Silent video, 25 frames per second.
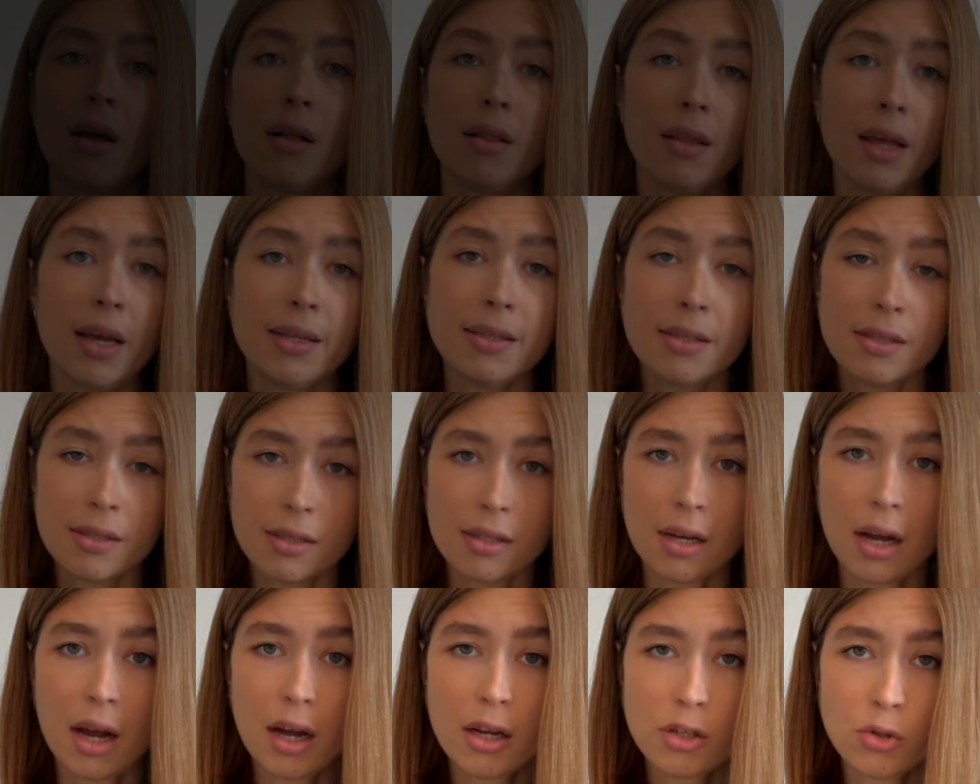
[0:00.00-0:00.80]
Let's
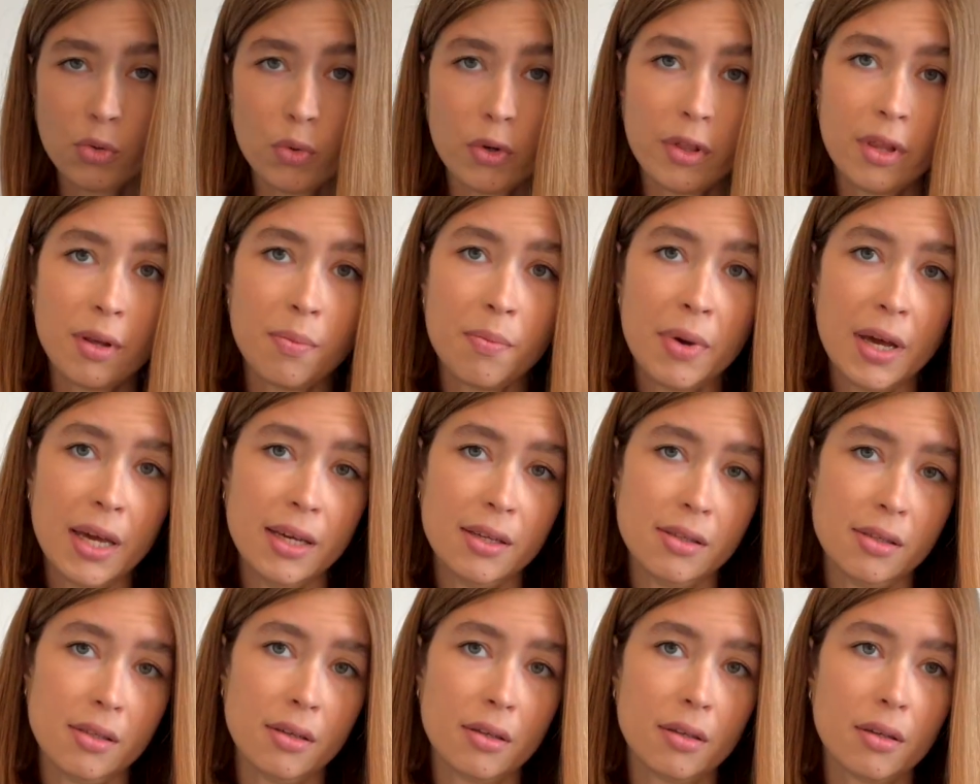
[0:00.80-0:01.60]
start with the
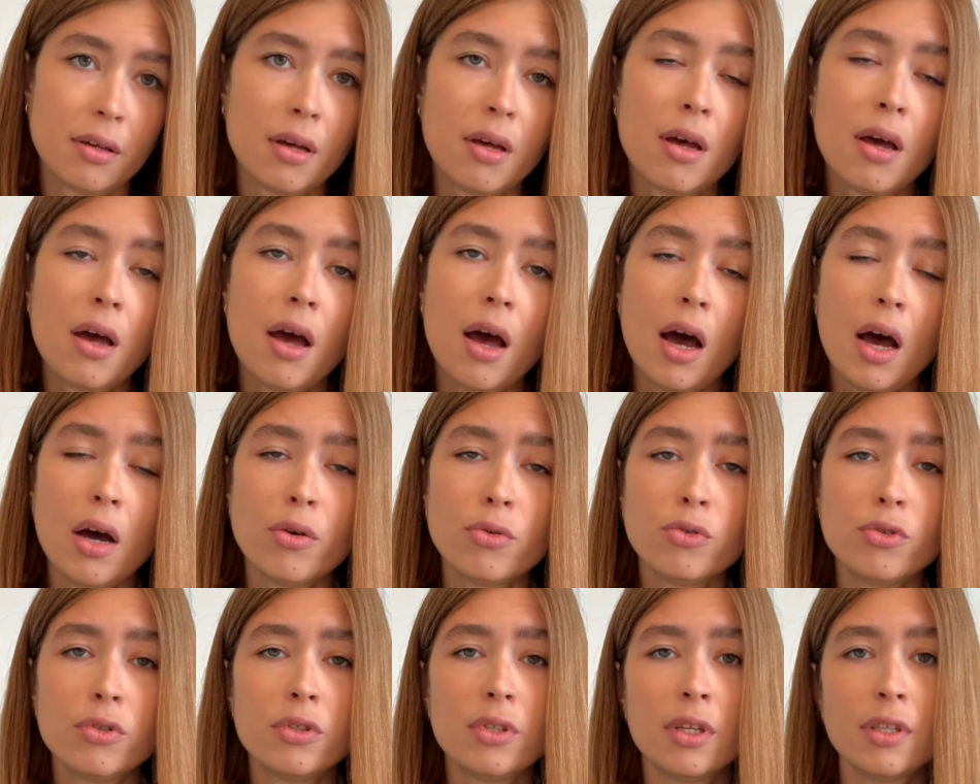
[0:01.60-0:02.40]
basic, how
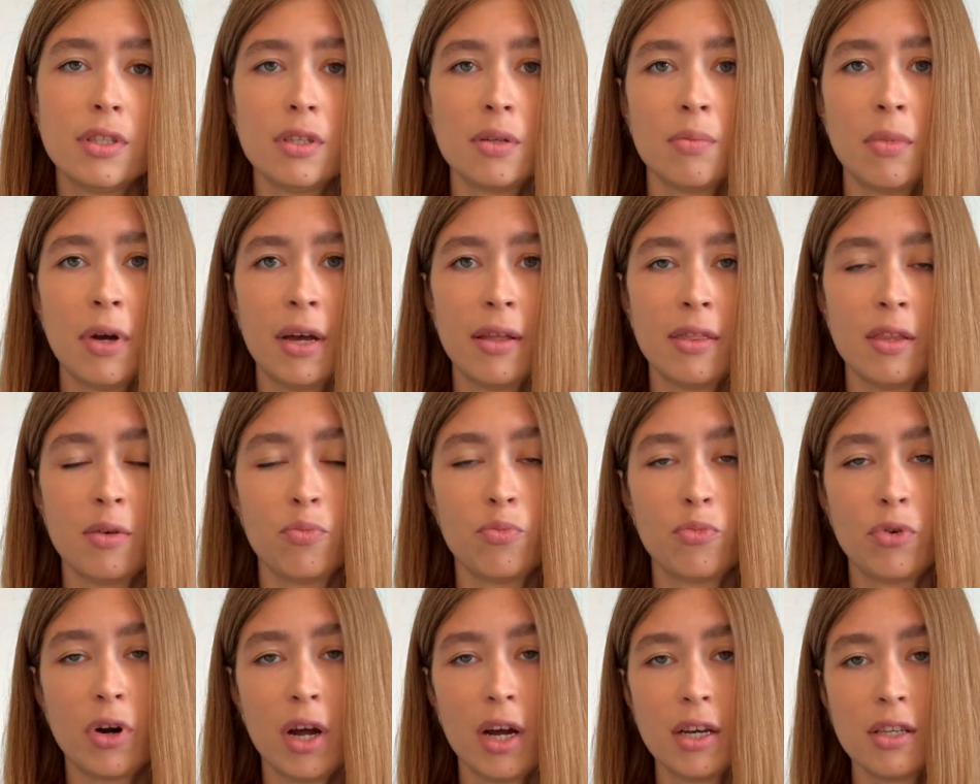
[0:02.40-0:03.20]
to determine the
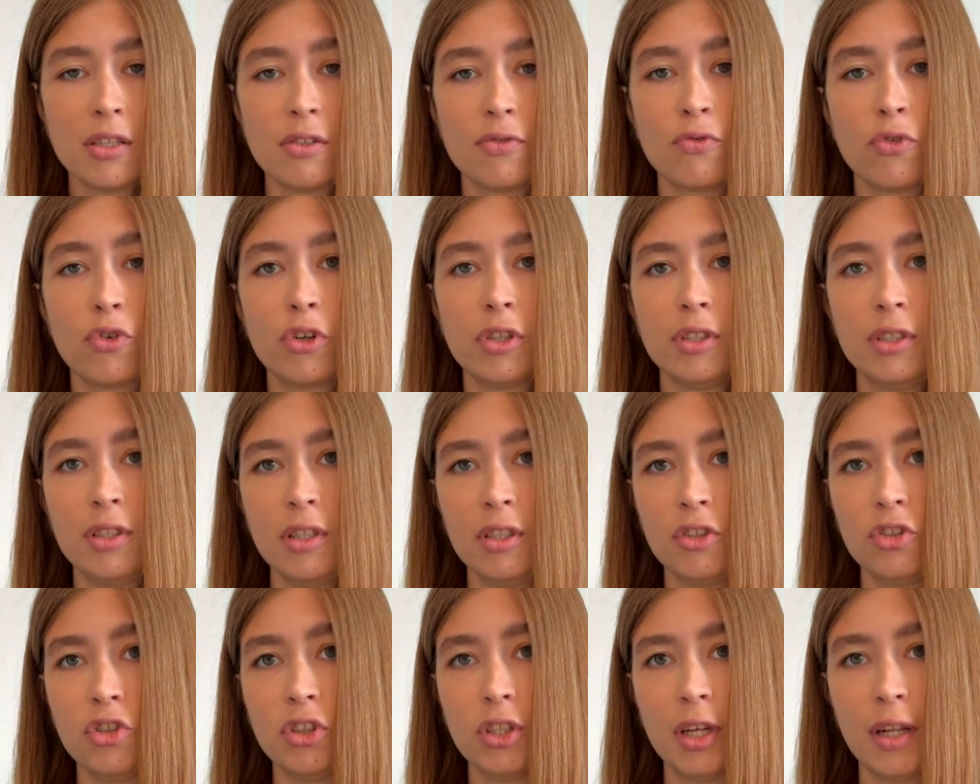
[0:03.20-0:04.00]
price for a
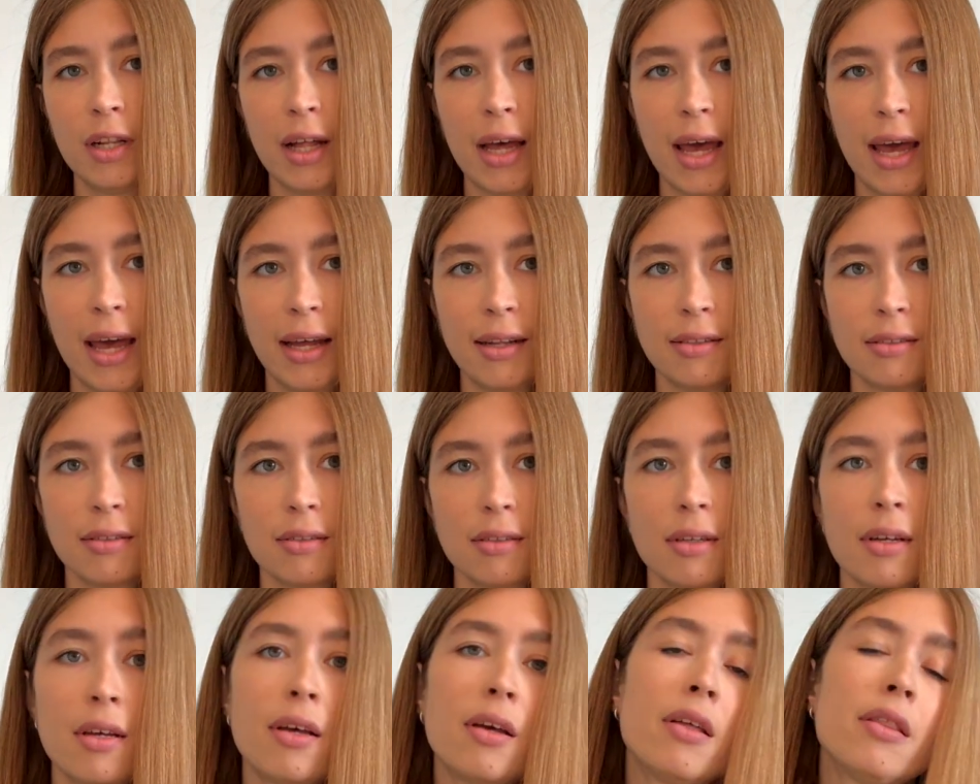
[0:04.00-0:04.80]
digital ad.
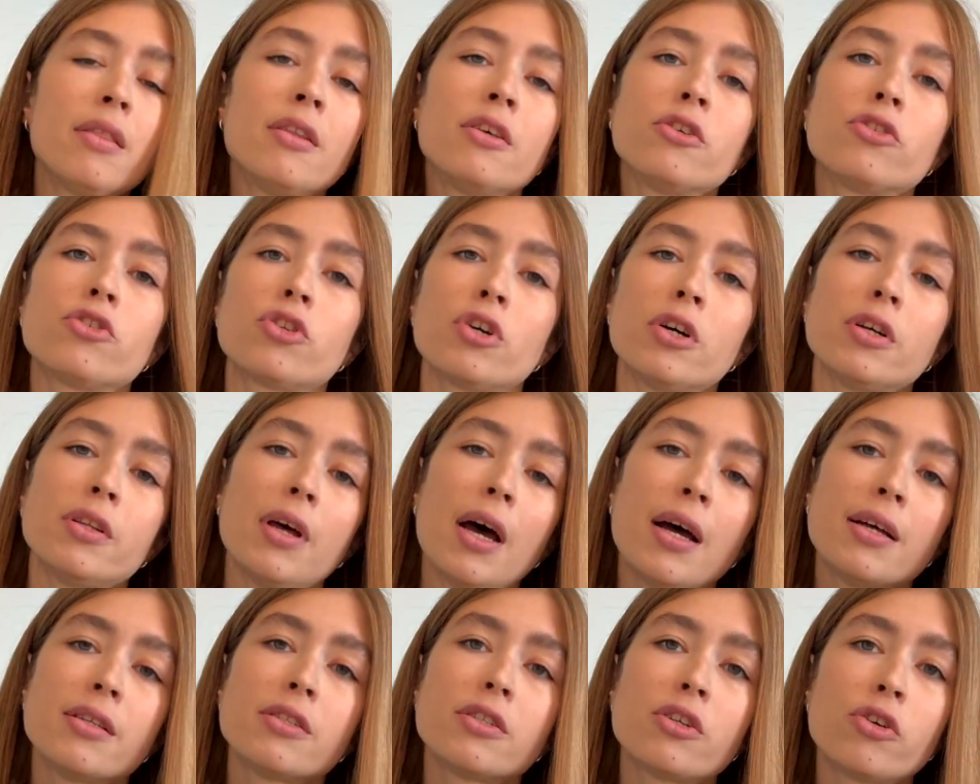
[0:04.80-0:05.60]
The short
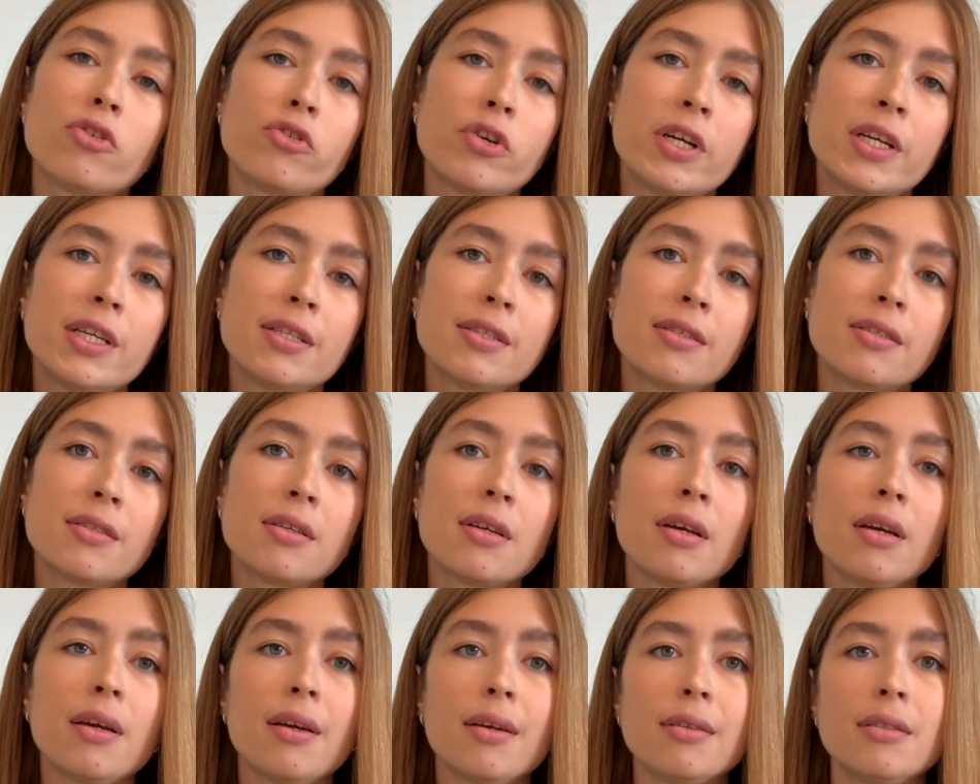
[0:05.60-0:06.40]
answer is,
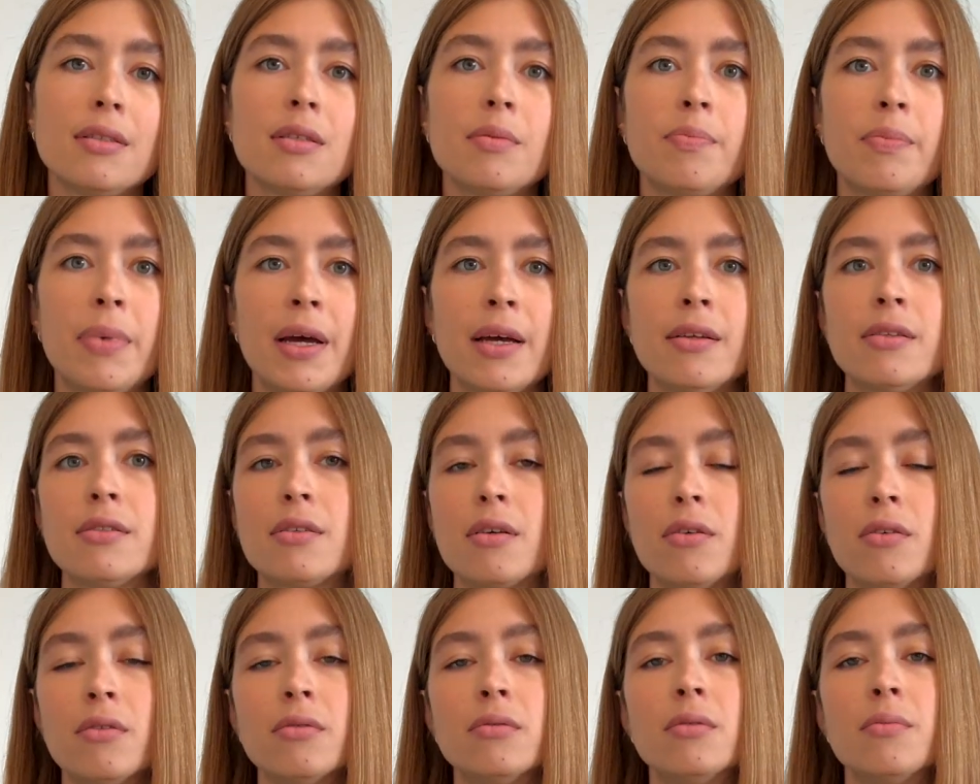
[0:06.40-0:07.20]
it depends
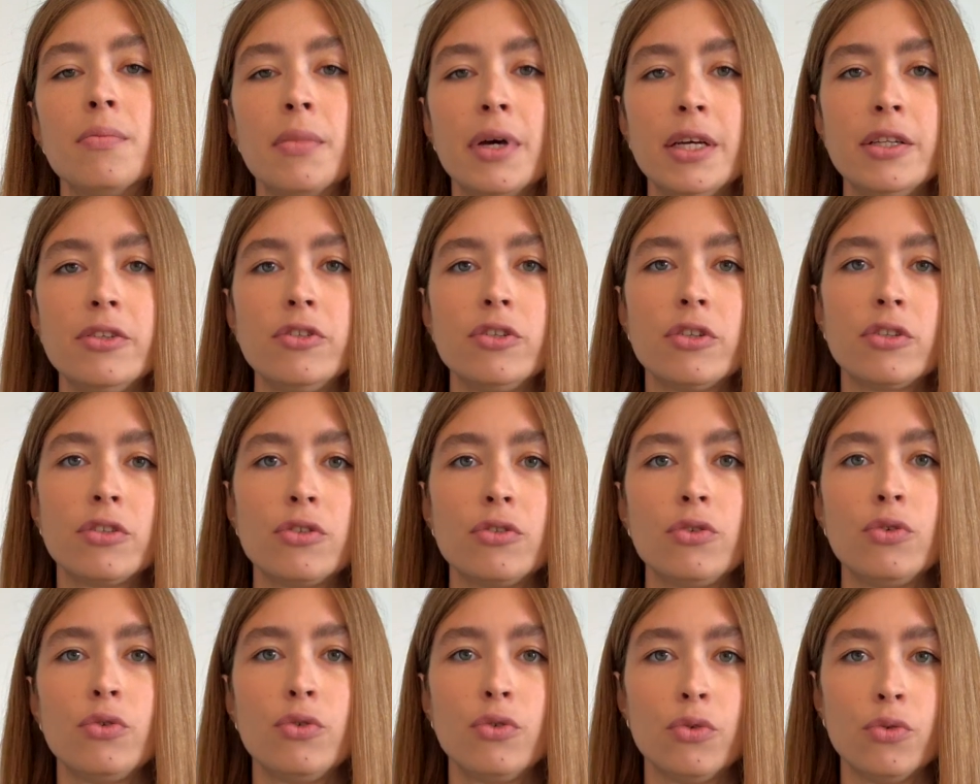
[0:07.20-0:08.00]
on the
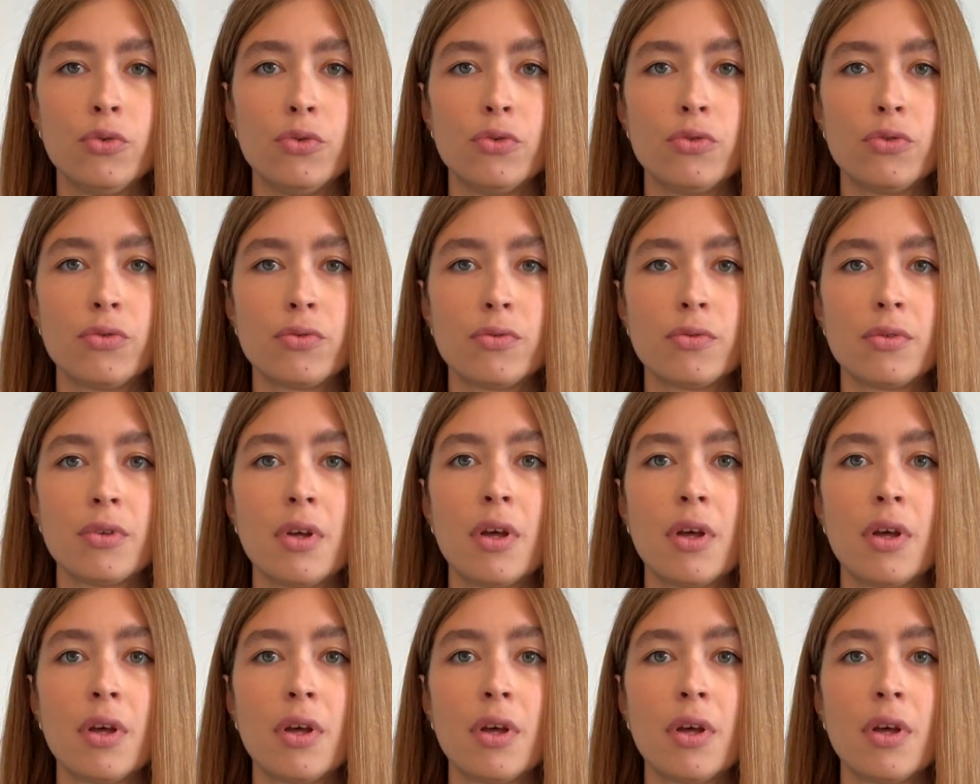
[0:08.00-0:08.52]
metrics you use.